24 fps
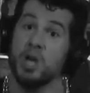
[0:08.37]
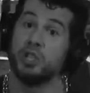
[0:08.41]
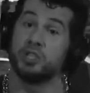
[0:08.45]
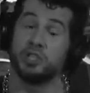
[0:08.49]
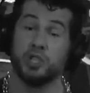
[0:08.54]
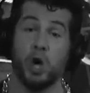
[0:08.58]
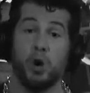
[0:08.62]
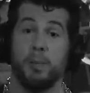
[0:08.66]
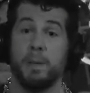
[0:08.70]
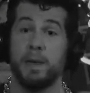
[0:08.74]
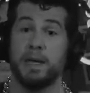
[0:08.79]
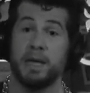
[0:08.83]

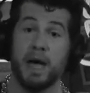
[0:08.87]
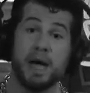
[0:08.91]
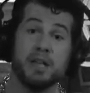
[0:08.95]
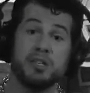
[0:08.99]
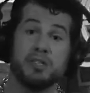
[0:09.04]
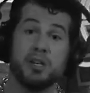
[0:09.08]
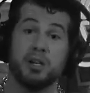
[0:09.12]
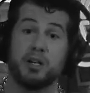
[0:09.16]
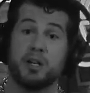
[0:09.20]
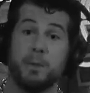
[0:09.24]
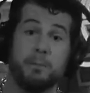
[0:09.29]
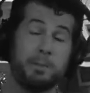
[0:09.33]
So
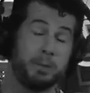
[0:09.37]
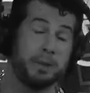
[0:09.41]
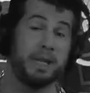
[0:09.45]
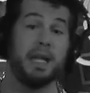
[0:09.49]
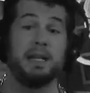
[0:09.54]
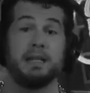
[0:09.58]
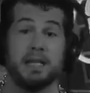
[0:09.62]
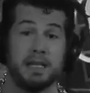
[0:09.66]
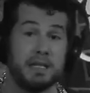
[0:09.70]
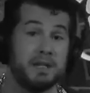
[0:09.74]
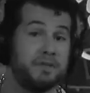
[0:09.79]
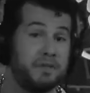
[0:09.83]
because they're
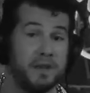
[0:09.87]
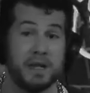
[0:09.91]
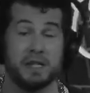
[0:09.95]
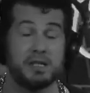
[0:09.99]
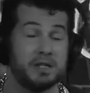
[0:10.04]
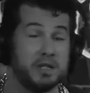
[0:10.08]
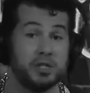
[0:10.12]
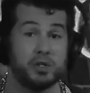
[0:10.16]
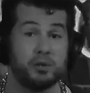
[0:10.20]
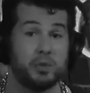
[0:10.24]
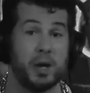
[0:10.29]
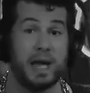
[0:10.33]
completely
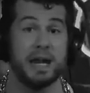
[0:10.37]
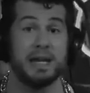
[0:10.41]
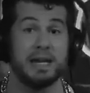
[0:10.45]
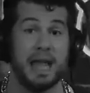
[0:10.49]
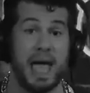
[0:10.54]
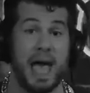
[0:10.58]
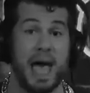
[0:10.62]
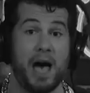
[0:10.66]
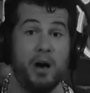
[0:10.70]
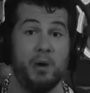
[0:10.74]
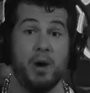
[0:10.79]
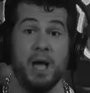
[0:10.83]
defenseless right
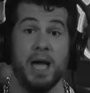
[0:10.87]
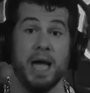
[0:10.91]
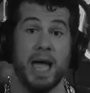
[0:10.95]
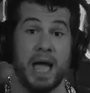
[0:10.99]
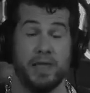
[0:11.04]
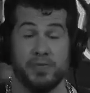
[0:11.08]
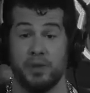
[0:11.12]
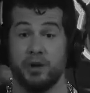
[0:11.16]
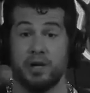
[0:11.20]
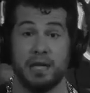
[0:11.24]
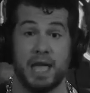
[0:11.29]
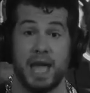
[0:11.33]
now
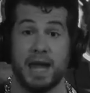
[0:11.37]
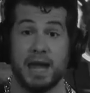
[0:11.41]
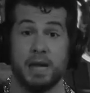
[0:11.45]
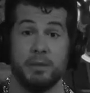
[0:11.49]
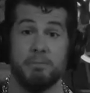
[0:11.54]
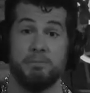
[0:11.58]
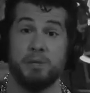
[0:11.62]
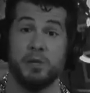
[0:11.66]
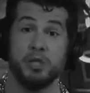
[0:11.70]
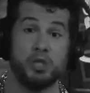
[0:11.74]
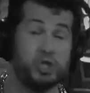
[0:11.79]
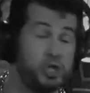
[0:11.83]
and they're
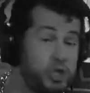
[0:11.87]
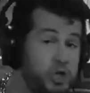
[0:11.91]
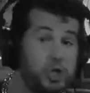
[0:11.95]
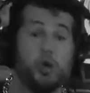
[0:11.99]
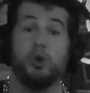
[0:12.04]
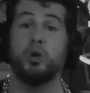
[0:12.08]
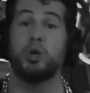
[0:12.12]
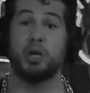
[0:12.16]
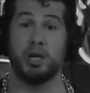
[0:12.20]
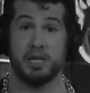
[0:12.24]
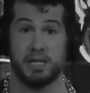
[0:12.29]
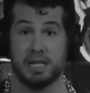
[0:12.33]
getting
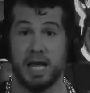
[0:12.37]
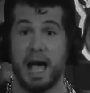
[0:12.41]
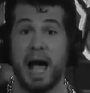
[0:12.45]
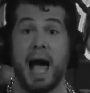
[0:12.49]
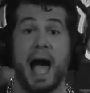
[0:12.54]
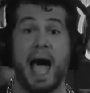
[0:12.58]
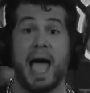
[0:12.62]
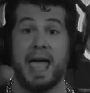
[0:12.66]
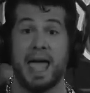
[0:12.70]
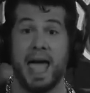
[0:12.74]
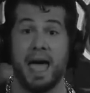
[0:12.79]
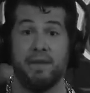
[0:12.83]
bazookaed to
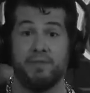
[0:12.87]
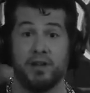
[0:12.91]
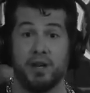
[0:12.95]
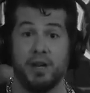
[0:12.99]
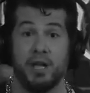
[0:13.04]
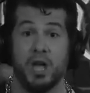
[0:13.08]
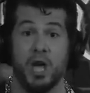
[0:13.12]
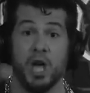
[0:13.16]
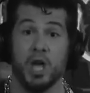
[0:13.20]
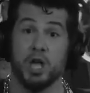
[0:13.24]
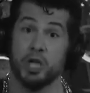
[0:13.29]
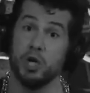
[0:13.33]
high
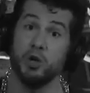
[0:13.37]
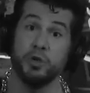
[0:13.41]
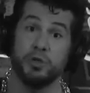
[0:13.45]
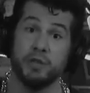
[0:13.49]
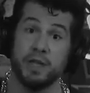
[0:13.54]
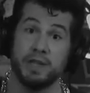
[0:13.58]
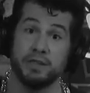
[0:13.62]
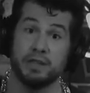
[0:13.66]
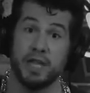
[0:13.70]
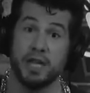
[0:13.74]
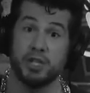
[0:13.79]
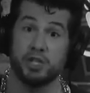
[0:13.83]
heaven, you
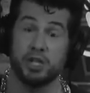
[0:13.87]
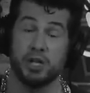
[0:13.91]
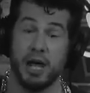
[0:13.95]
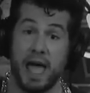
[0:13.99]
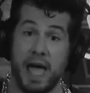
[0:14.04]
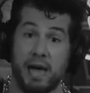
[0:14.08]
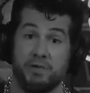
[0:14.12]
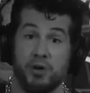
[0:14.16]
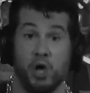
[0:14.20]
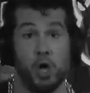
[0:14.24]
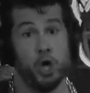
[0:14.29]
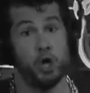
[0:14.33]
think they should
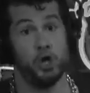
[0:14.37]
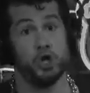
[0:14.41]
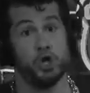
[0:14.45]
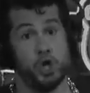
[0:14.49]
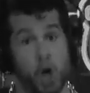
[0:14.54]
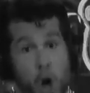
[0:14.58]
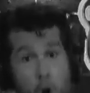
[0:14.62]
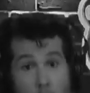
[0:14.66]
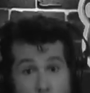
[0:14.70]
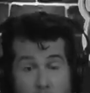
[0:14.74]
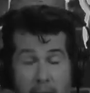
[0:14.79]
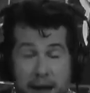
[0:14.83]
have
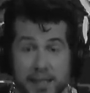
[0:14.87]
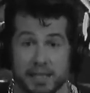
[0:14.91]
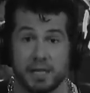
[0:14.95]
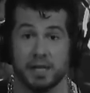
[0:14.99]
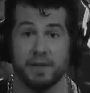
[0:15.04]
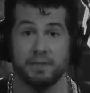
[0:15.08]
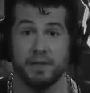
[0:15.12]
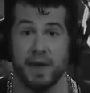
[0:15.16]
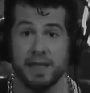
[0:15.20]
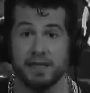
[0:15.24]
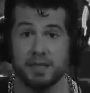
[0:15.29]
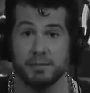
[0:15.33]
no way to
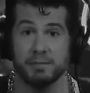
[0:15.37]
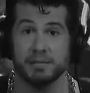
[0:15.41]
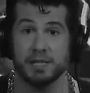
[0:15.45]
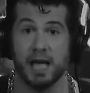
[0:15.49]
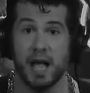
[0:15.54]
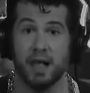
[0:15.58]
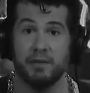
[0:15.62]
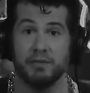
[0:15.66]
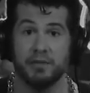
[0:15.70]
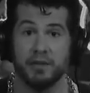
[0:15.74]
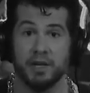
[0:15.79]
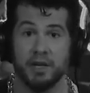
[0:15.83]
defend
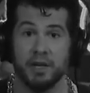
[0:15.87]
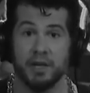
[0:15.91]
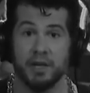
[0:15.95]
themselves?